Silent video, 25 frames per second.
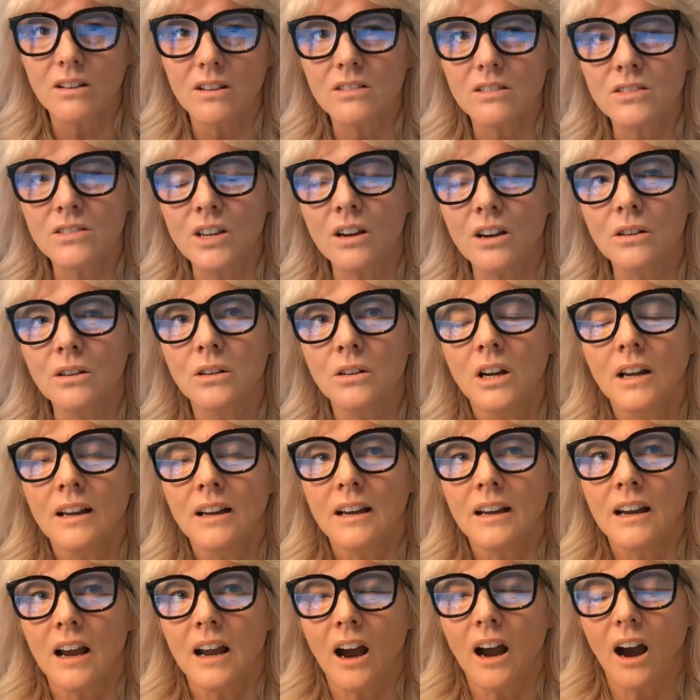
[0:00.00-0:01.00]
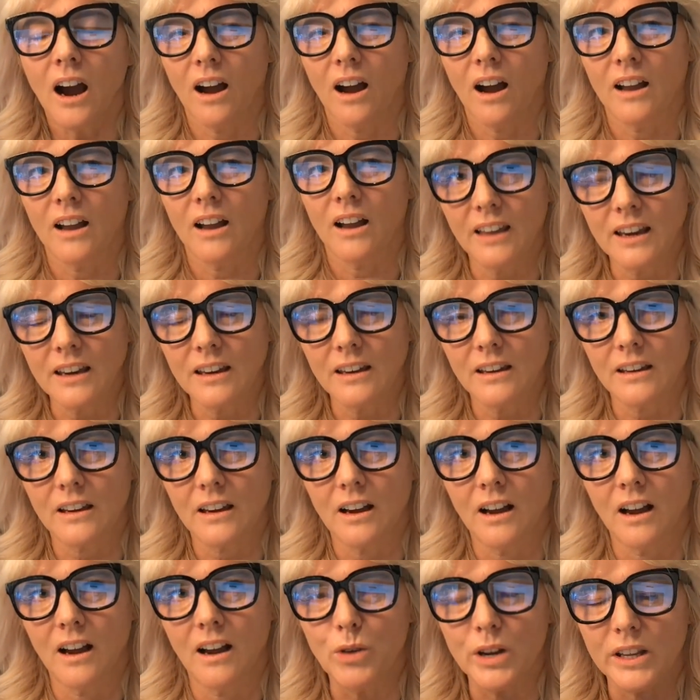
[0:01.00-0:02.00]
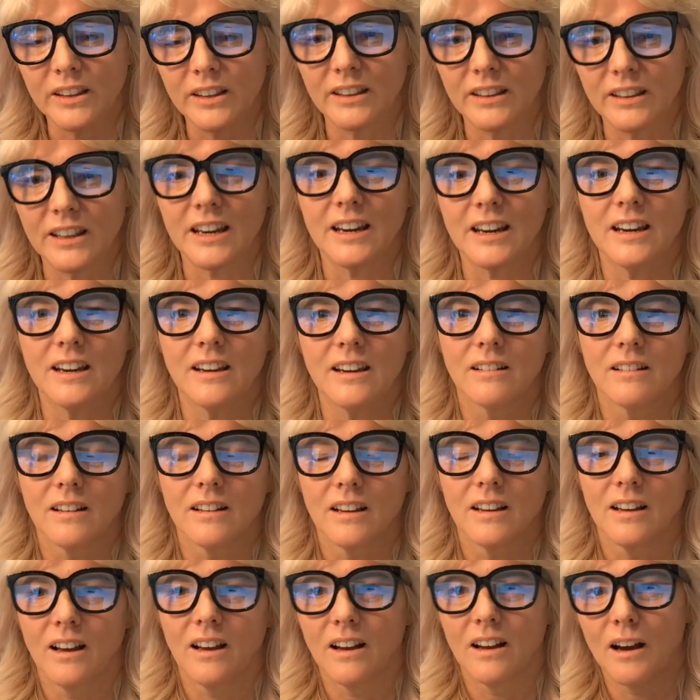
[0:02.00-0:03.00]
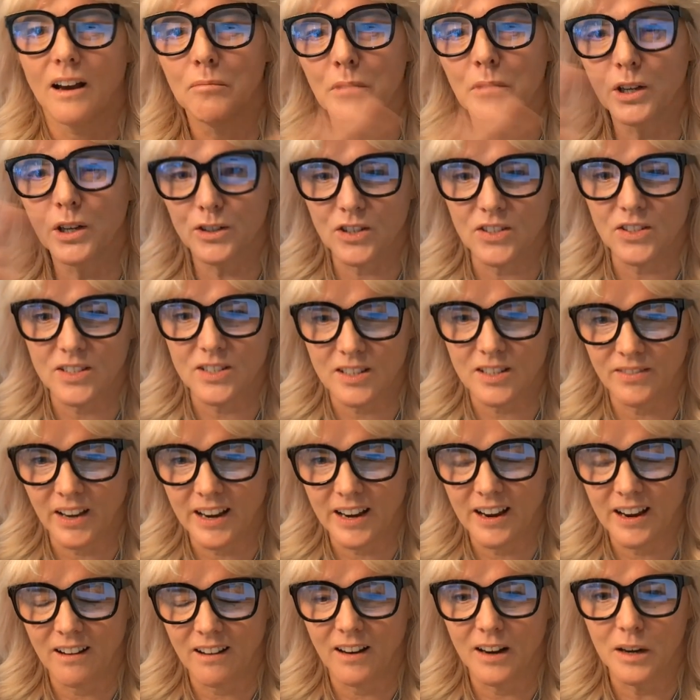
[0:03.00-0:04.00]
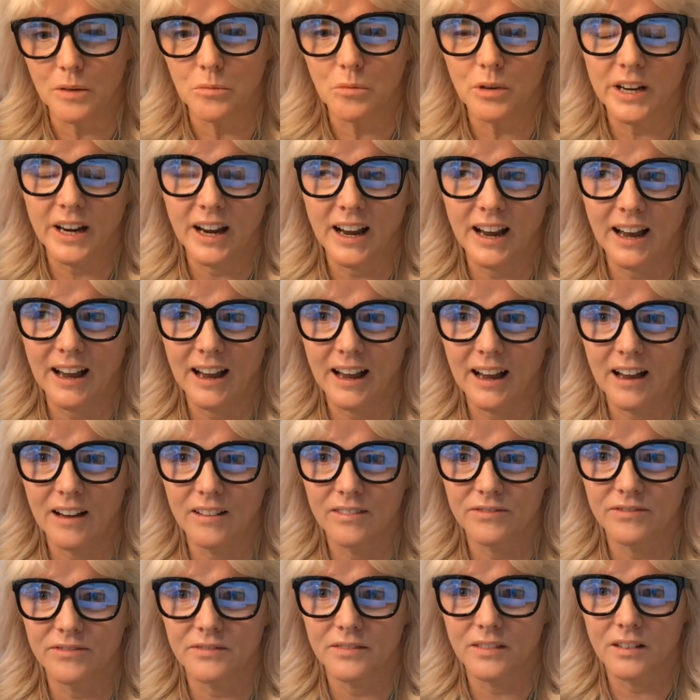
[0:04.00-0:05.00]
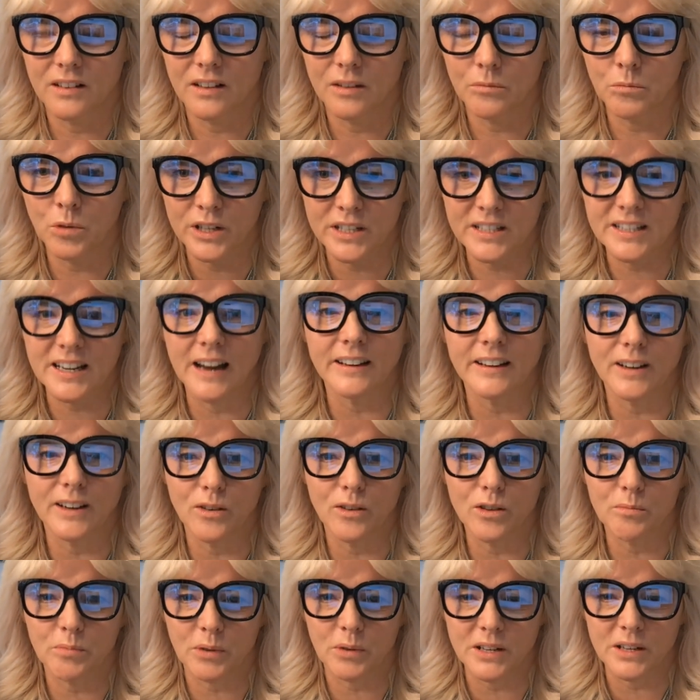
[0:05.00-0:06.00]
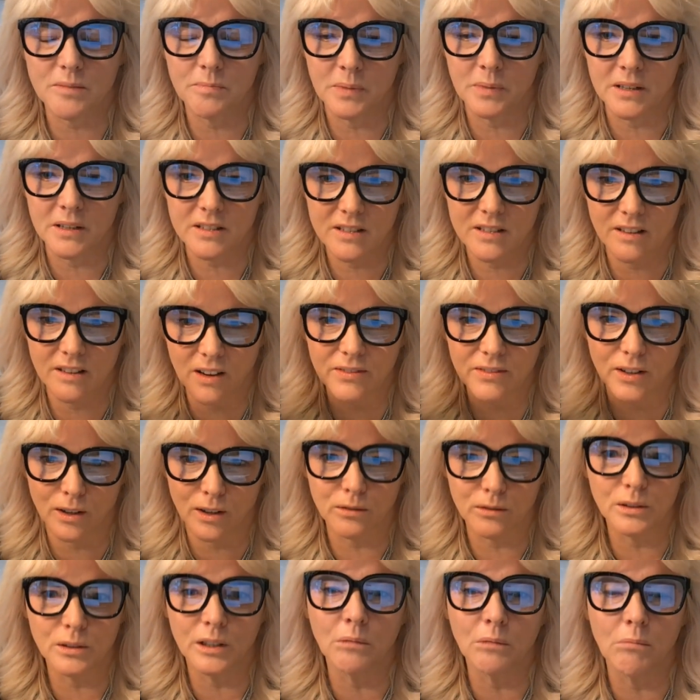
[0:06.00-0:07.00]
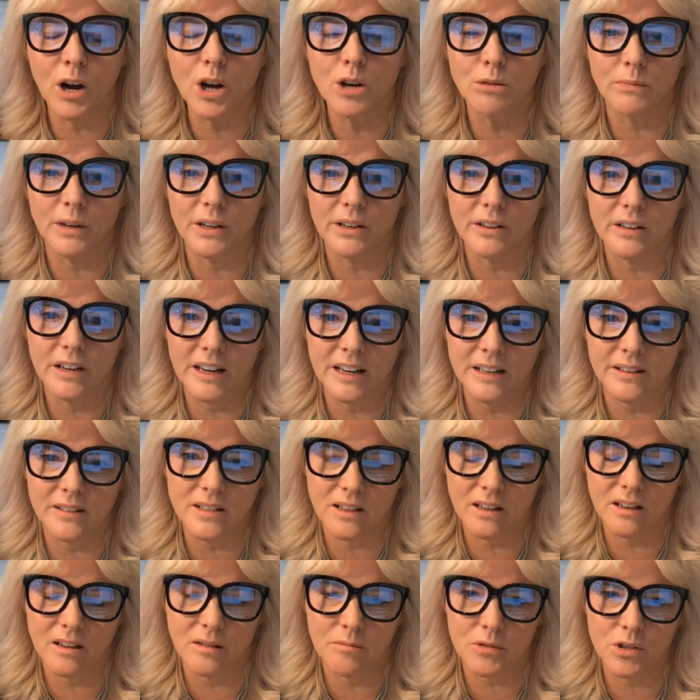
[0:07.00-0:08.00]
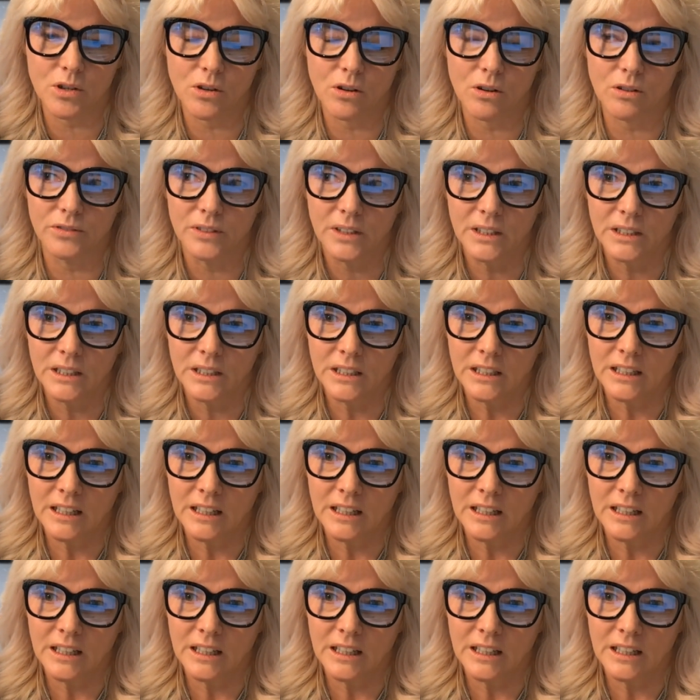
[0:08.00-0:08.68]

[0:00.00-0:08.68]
So I think with the emergence of AI, we're standing on the precipice of a real moment in terms of